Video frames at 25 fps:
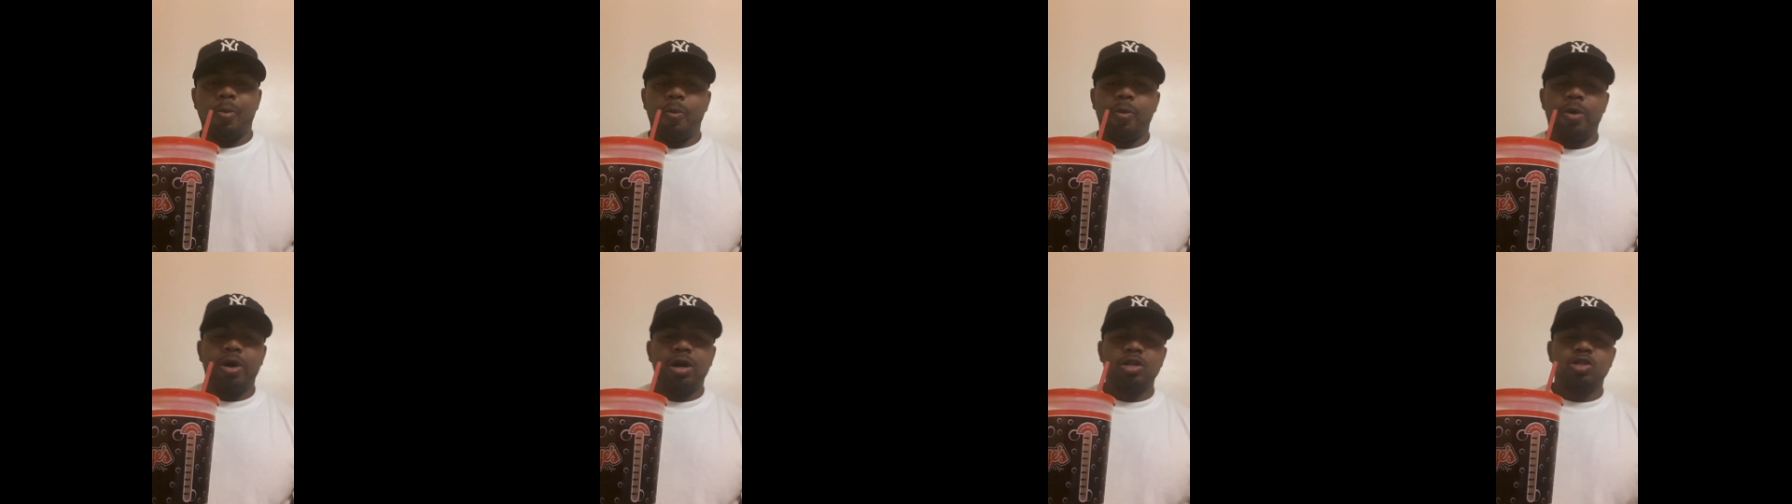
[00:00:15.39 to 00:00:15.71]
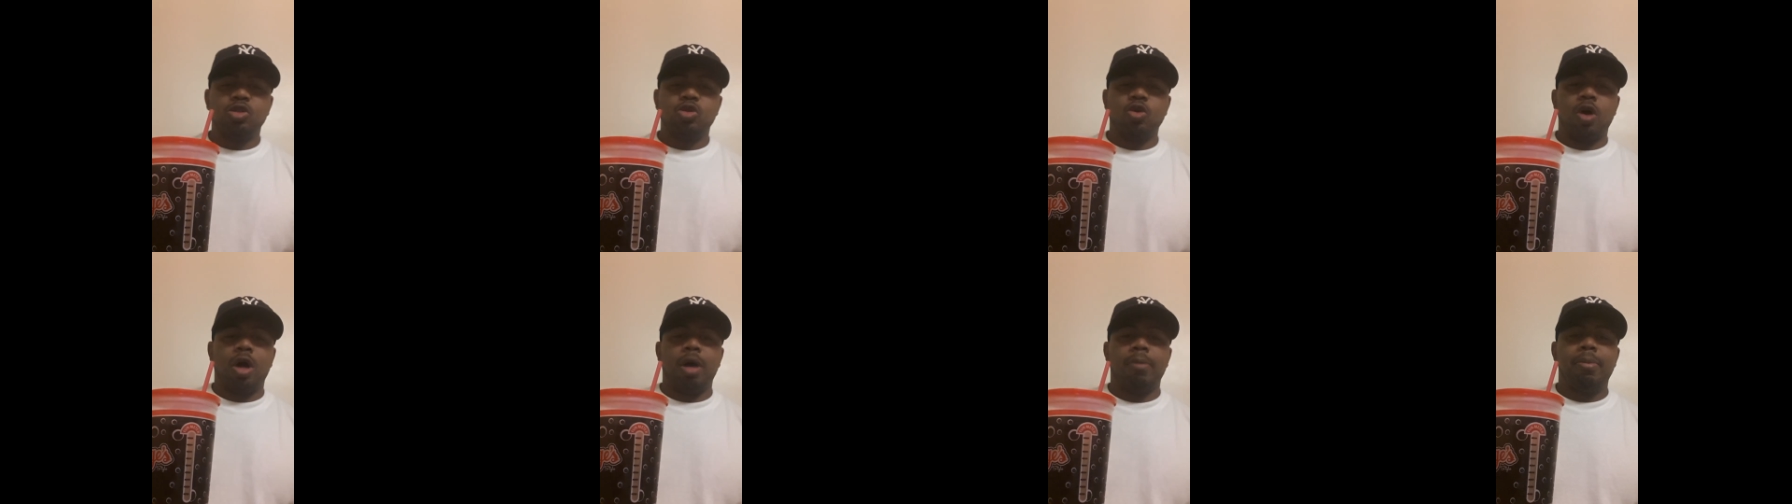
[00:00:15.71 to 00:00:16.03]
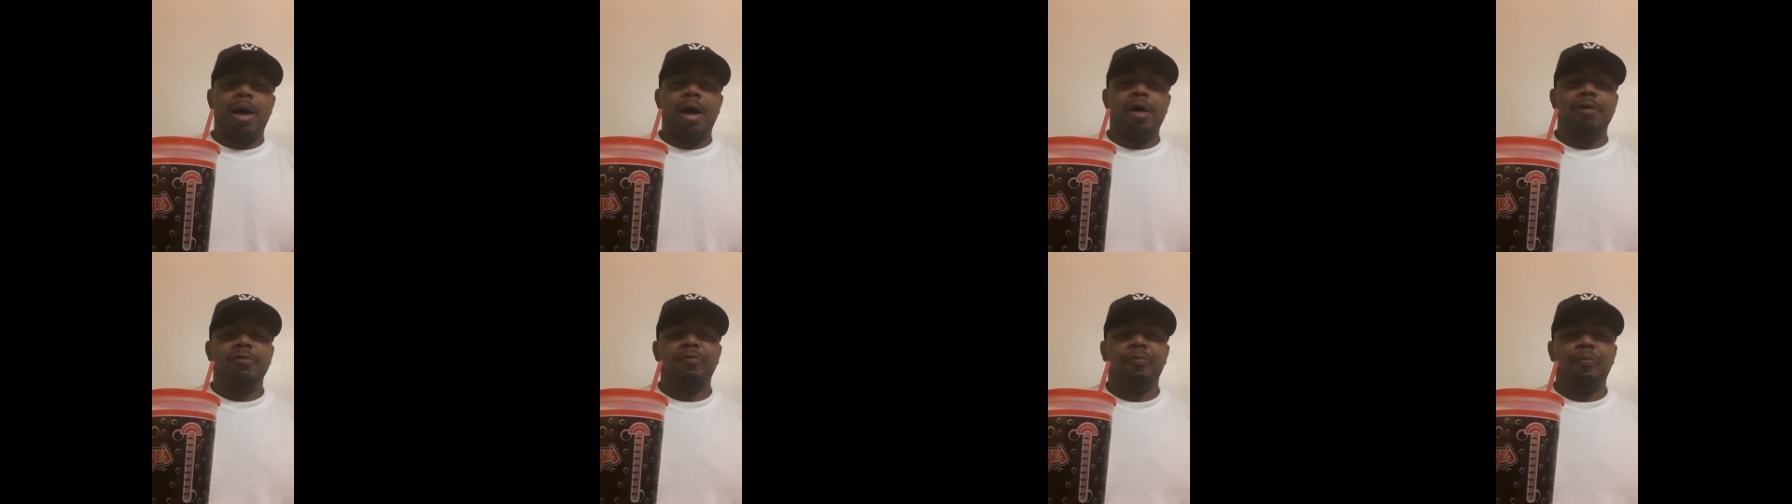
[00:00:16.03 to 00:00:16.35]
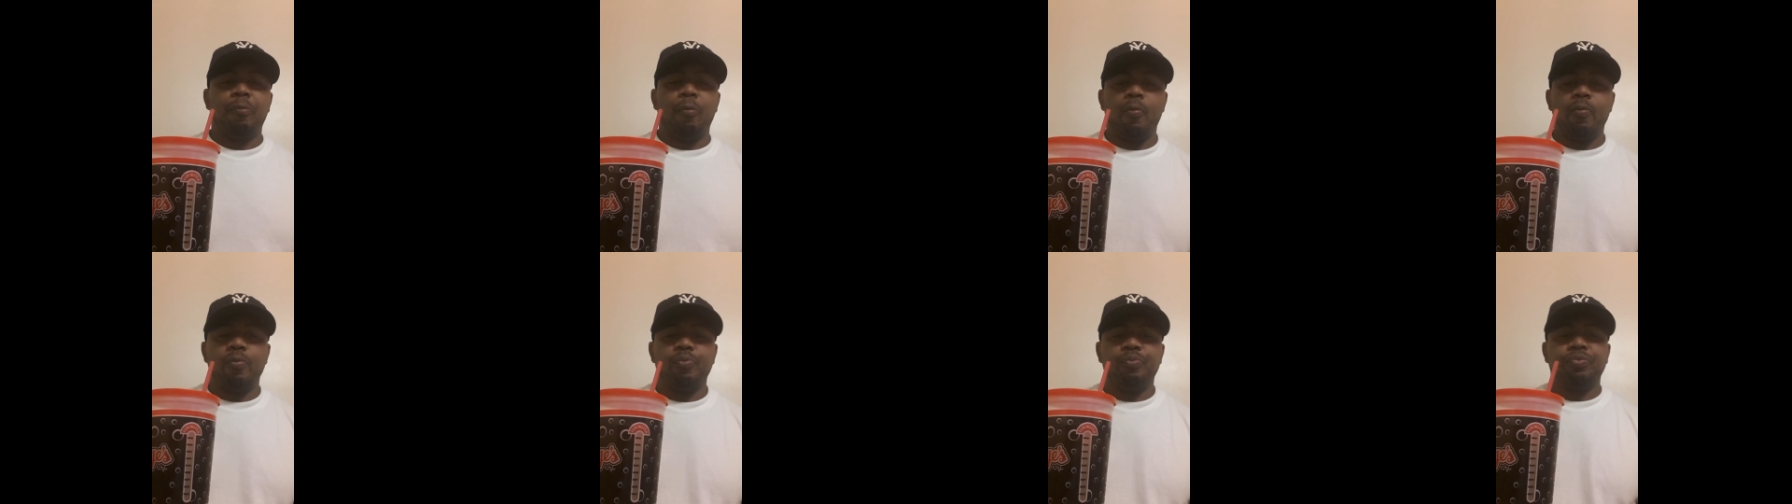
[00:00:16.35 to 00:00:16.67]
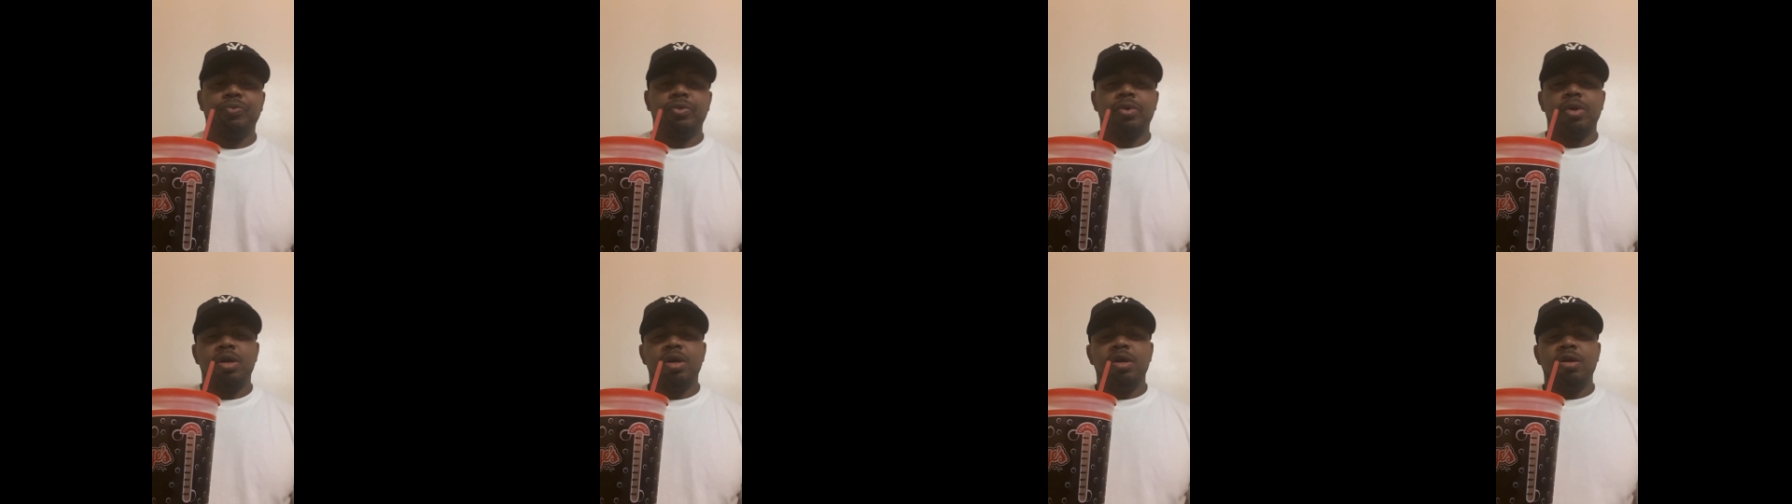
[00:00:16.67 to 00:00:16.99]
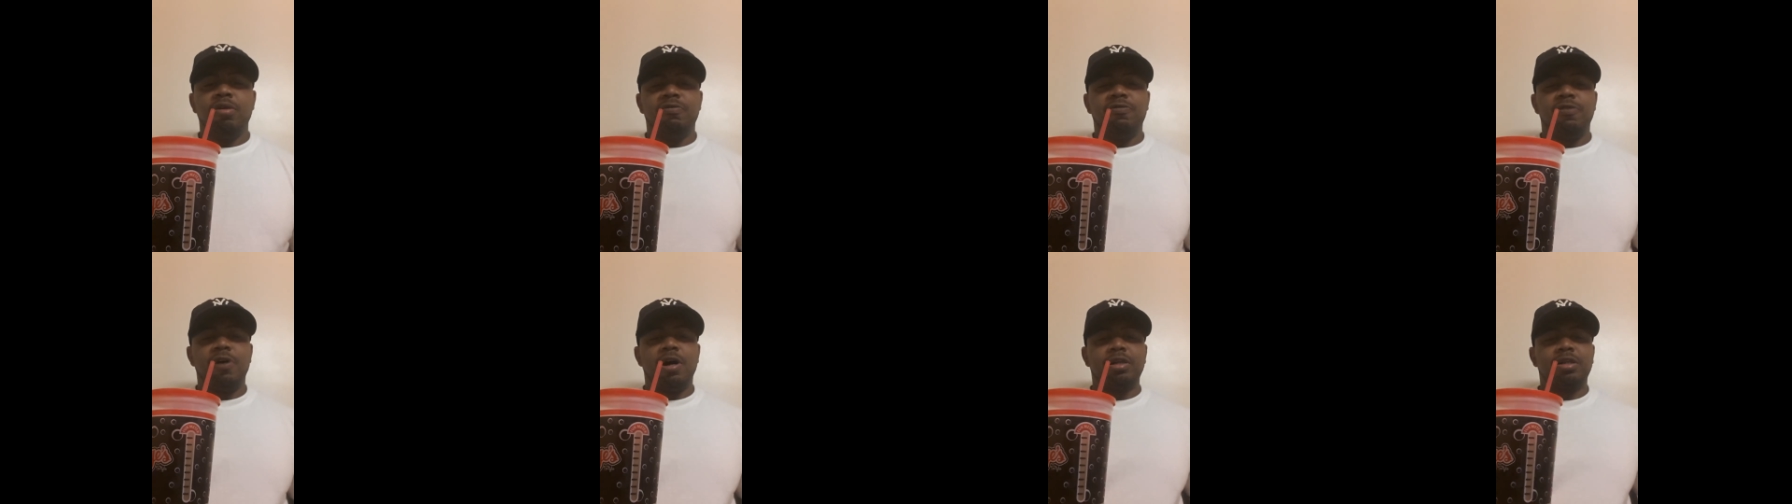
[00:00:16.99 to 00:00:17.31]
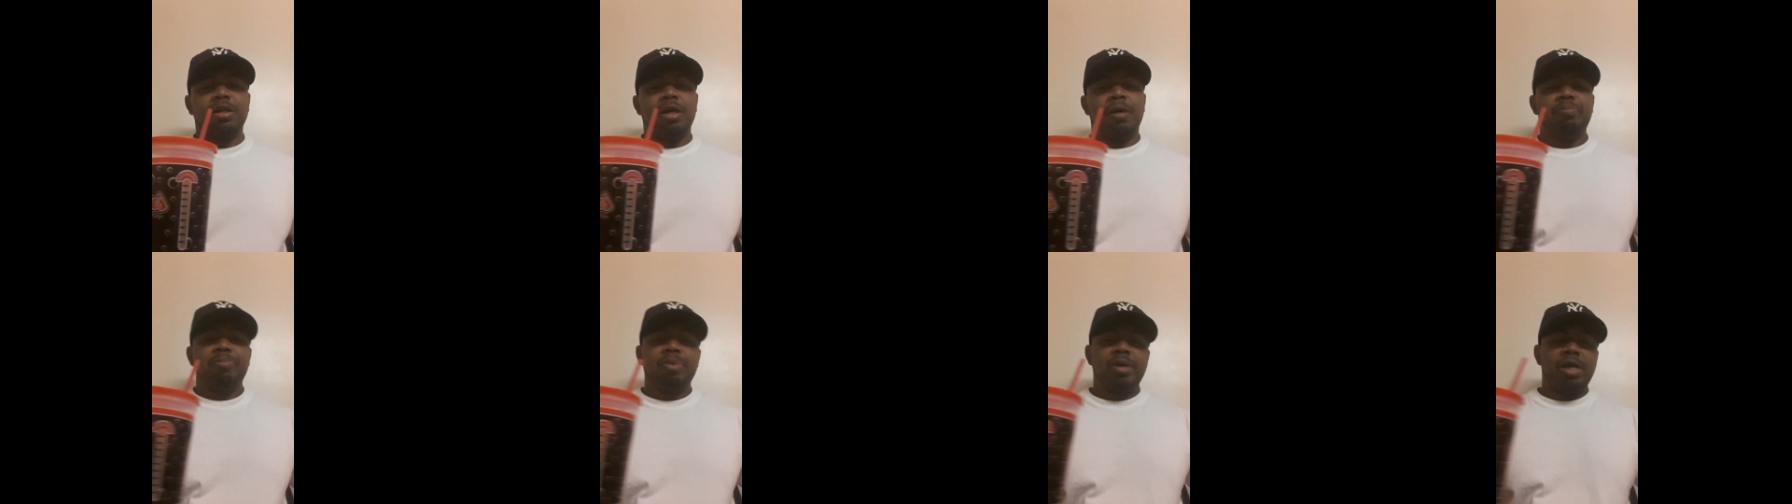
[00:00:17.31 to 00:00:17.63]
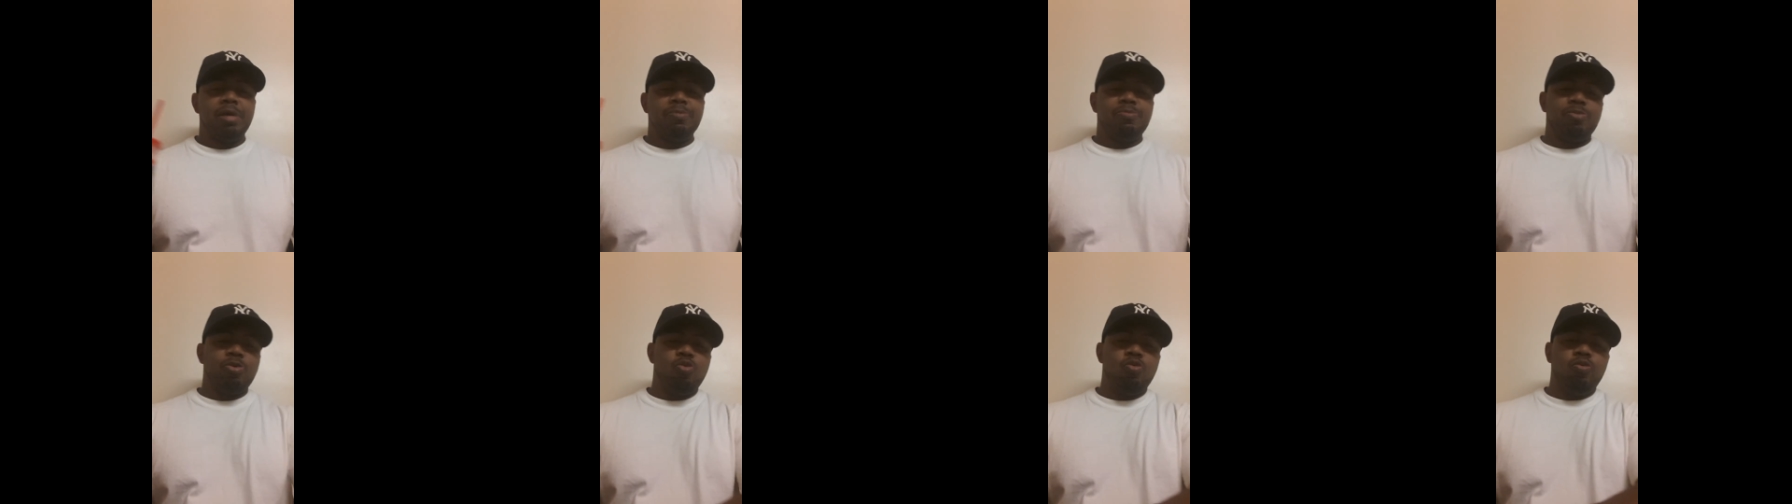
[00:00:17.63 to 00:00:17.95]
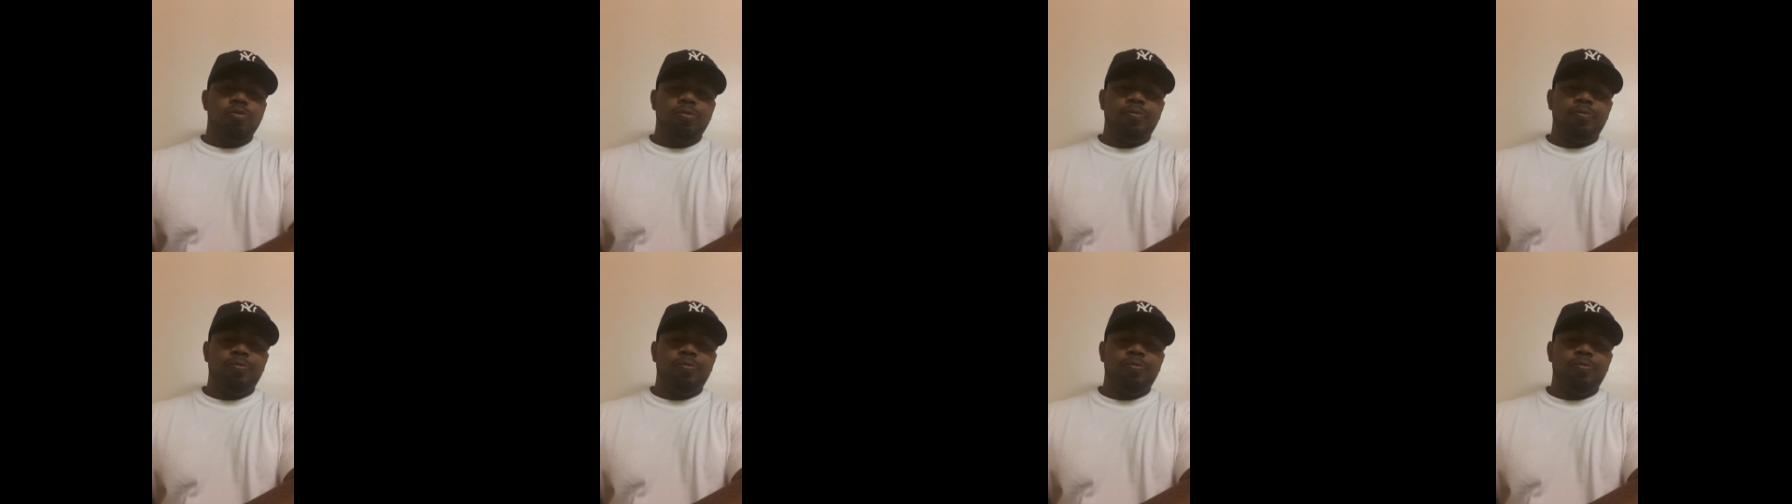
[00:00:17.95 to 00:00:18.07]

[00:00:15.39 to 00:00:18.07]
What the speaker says: we're going to talk about fucked up people,